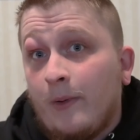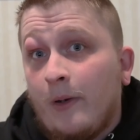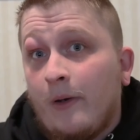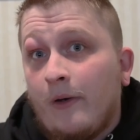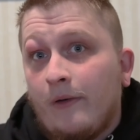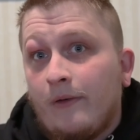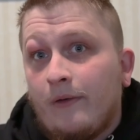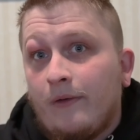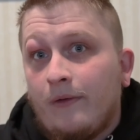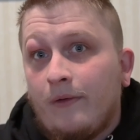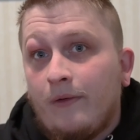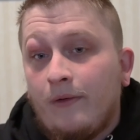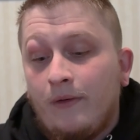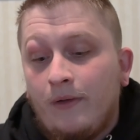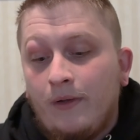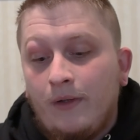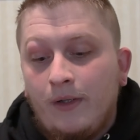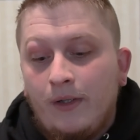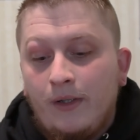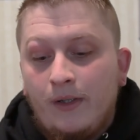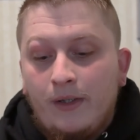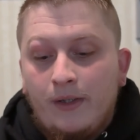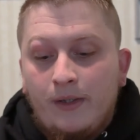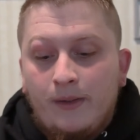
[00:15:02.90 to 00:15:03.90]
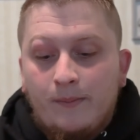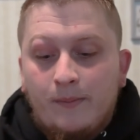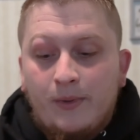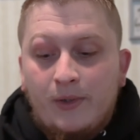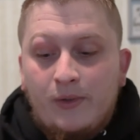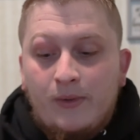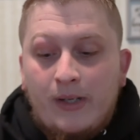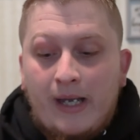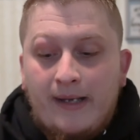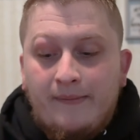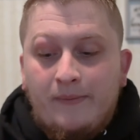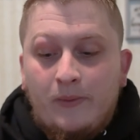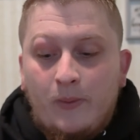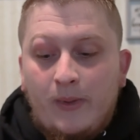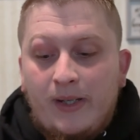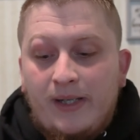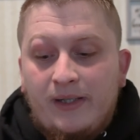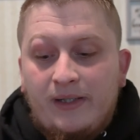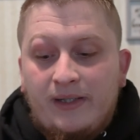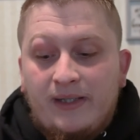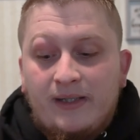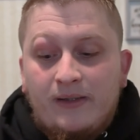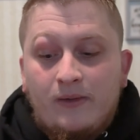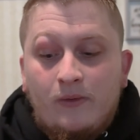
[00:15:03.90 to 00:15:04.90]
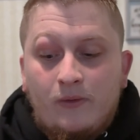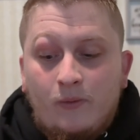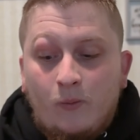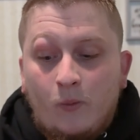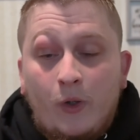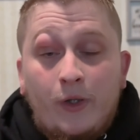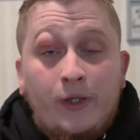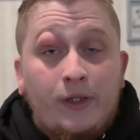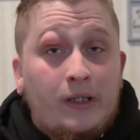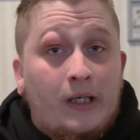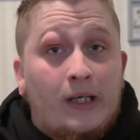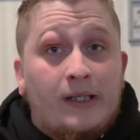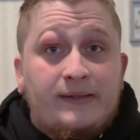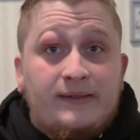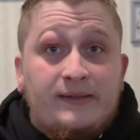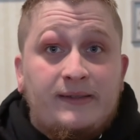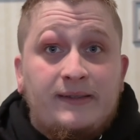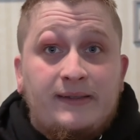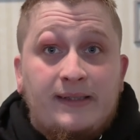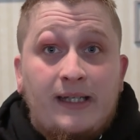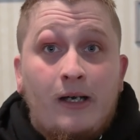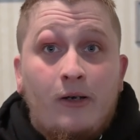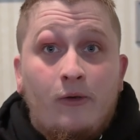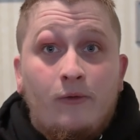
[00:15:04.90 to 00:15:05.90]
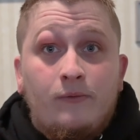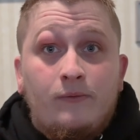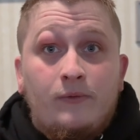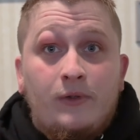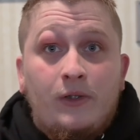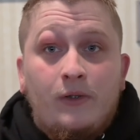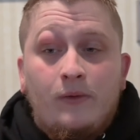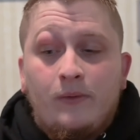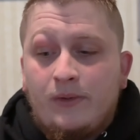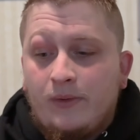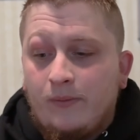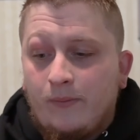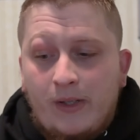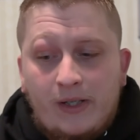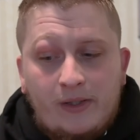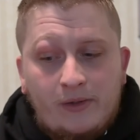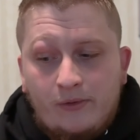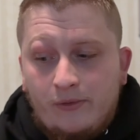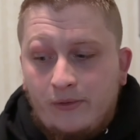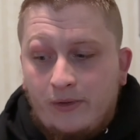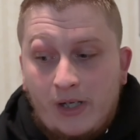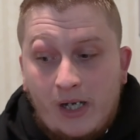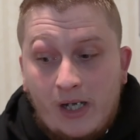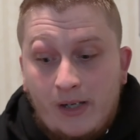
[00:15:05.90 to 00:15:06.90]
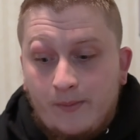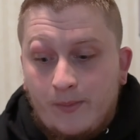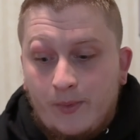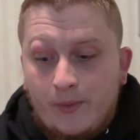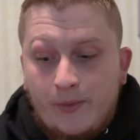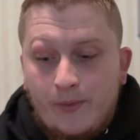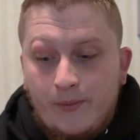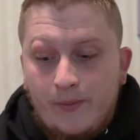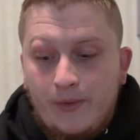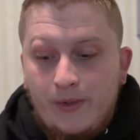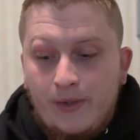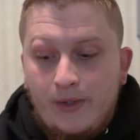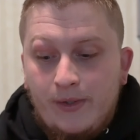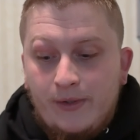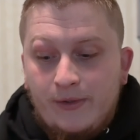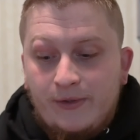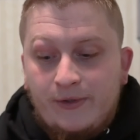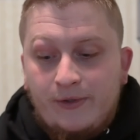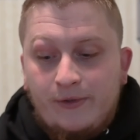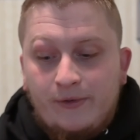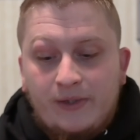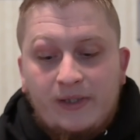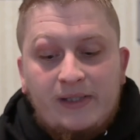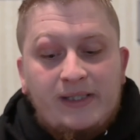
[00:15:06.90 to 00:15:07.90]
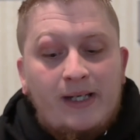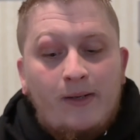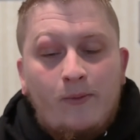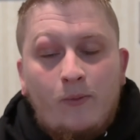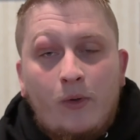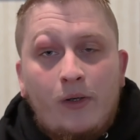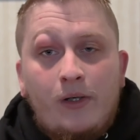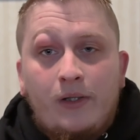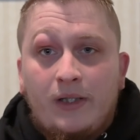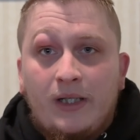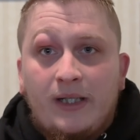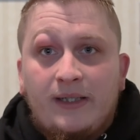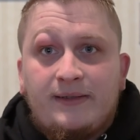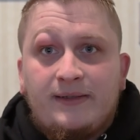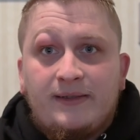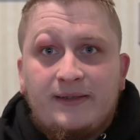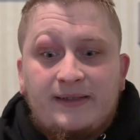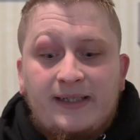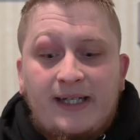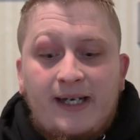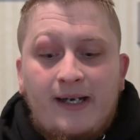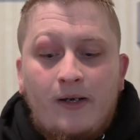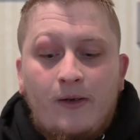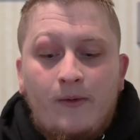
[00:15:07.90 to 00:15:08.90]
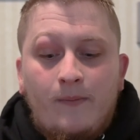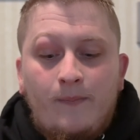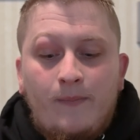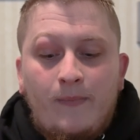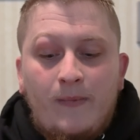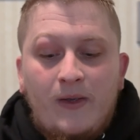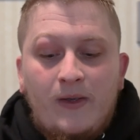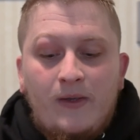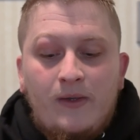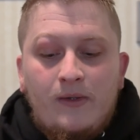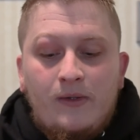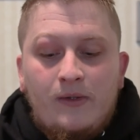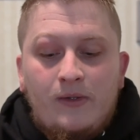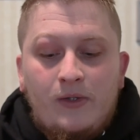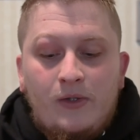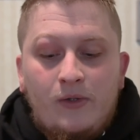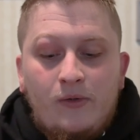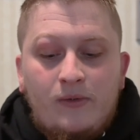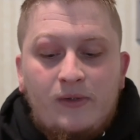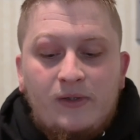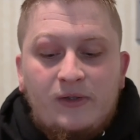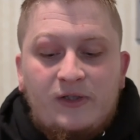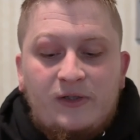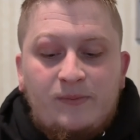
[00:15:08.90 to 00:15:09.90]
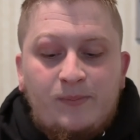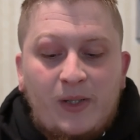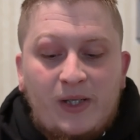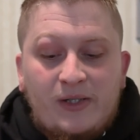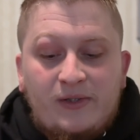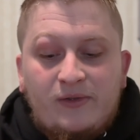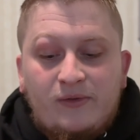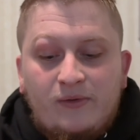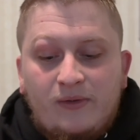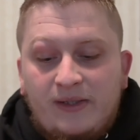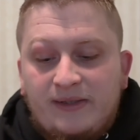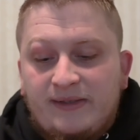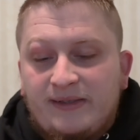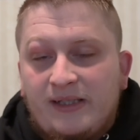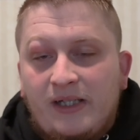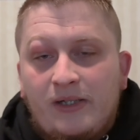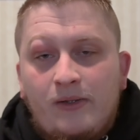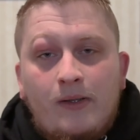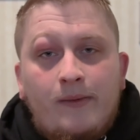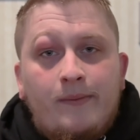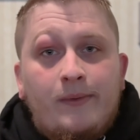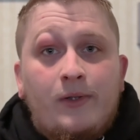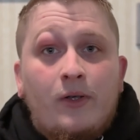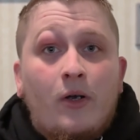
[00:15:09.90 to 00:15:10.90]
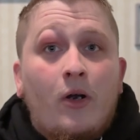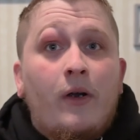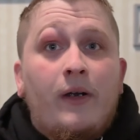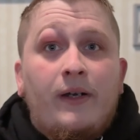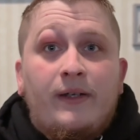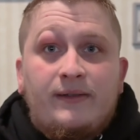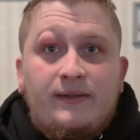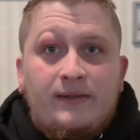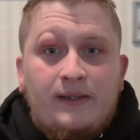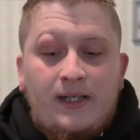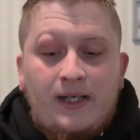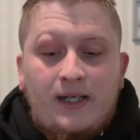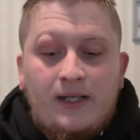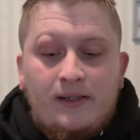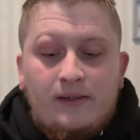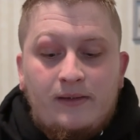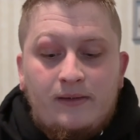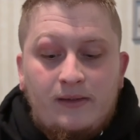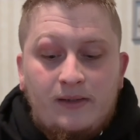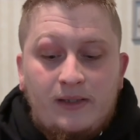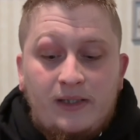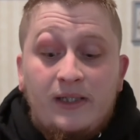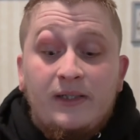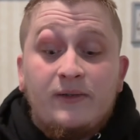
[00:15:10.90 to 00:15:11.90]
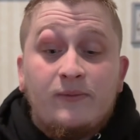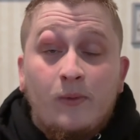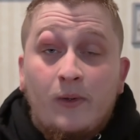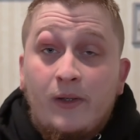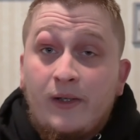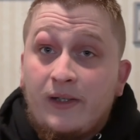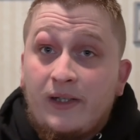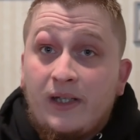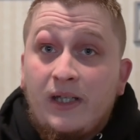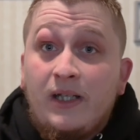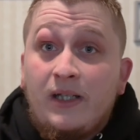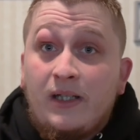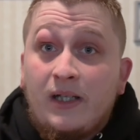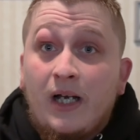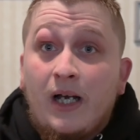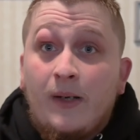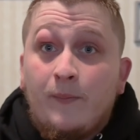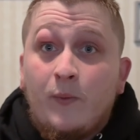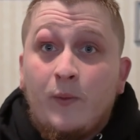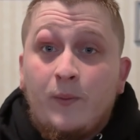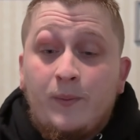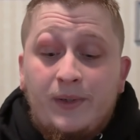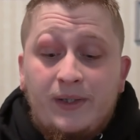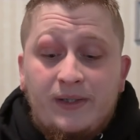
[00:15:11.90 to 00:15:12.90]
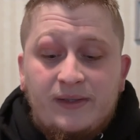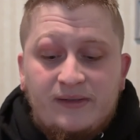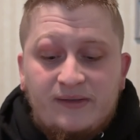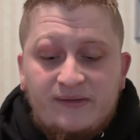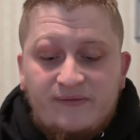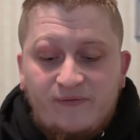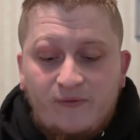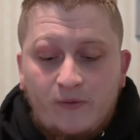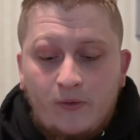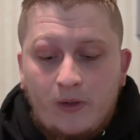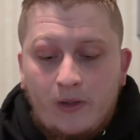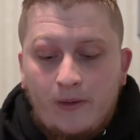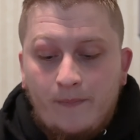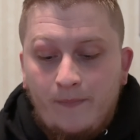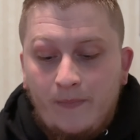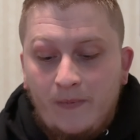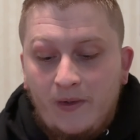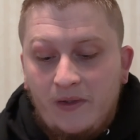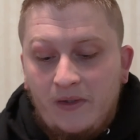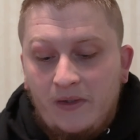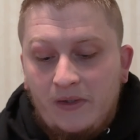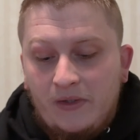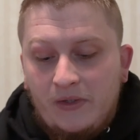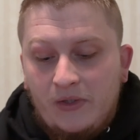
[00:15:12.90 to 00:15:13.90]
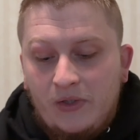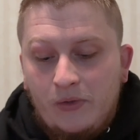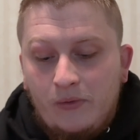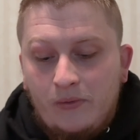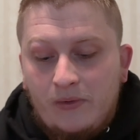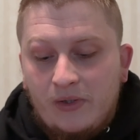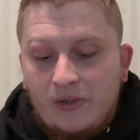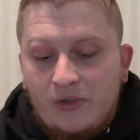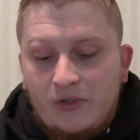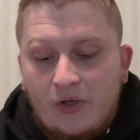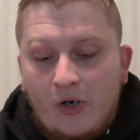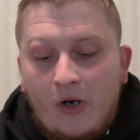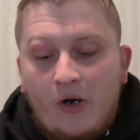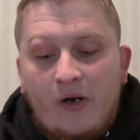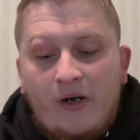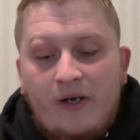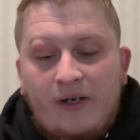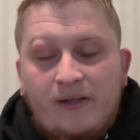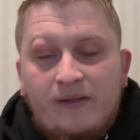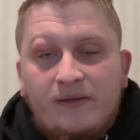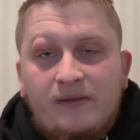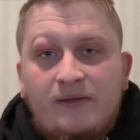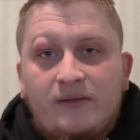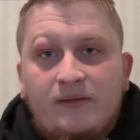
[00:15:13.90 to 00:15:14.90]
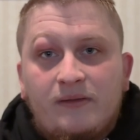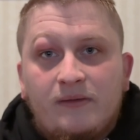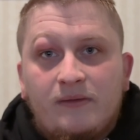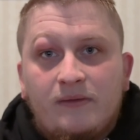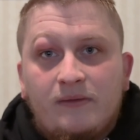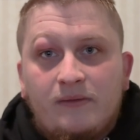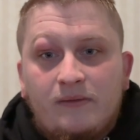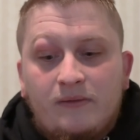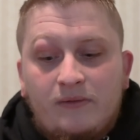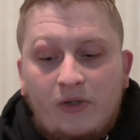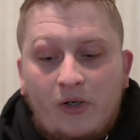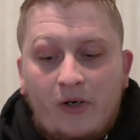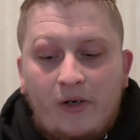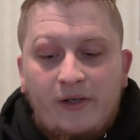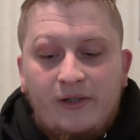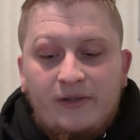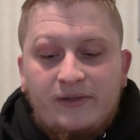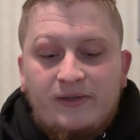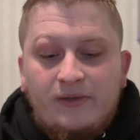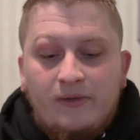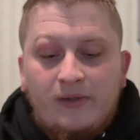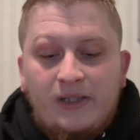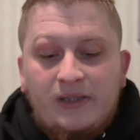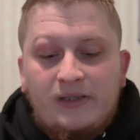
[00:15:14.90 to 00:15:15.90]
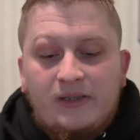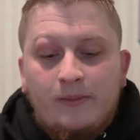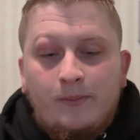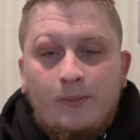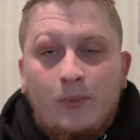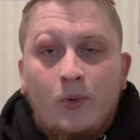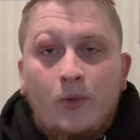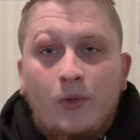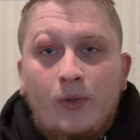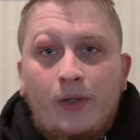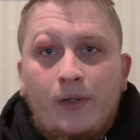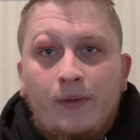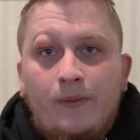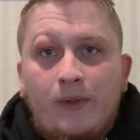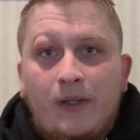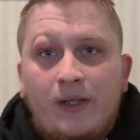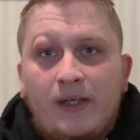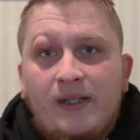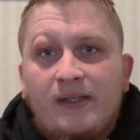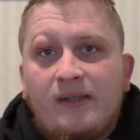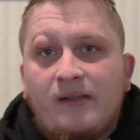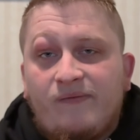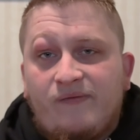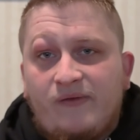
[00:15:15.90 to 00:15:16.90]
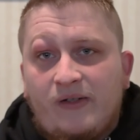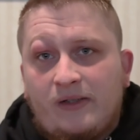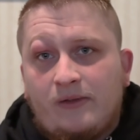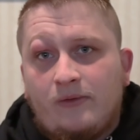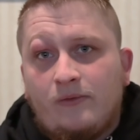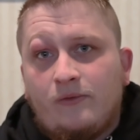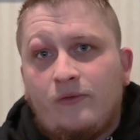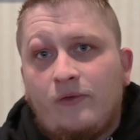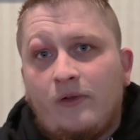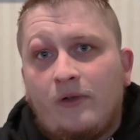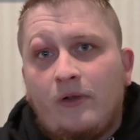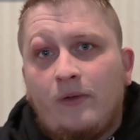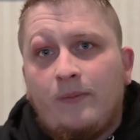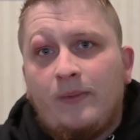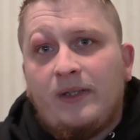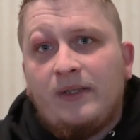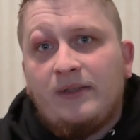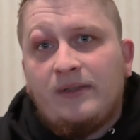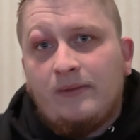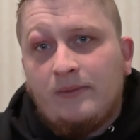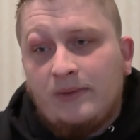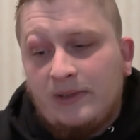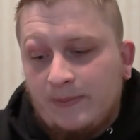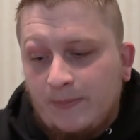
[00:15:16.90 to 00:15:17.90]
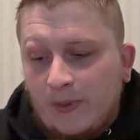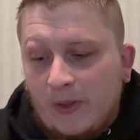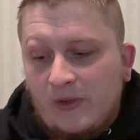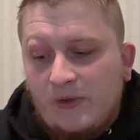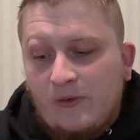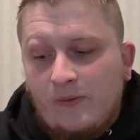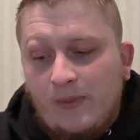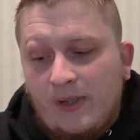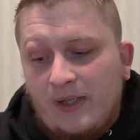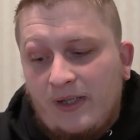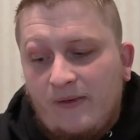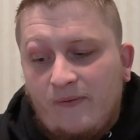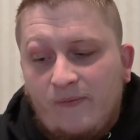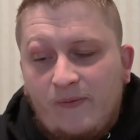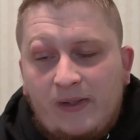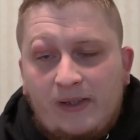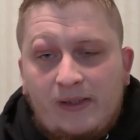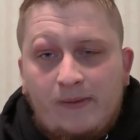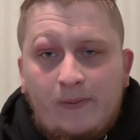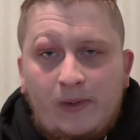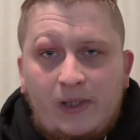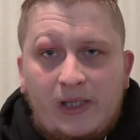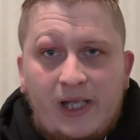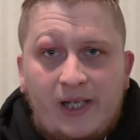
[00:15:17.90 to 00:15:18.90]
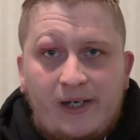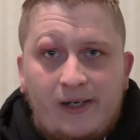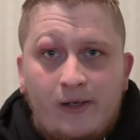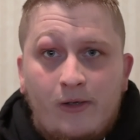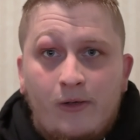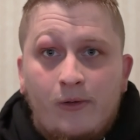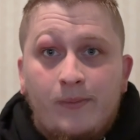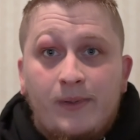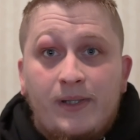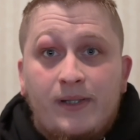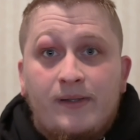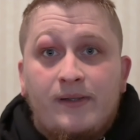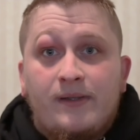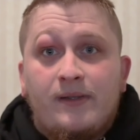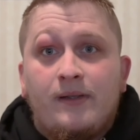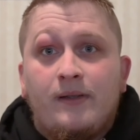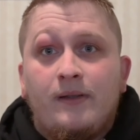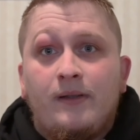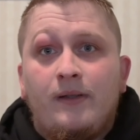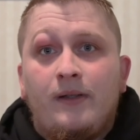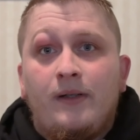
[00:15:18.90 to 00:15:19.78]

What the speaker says: Editor. But you have a way to get one Augustus out, with the regular combo. So you'll get that one Augustus out. you can special, let's say you have a Darius in hand, and he's one of the key combo pieces for it. You can Darius will hit the board, and his effect will trigger because he was special by the effect of the Gladiator Beast.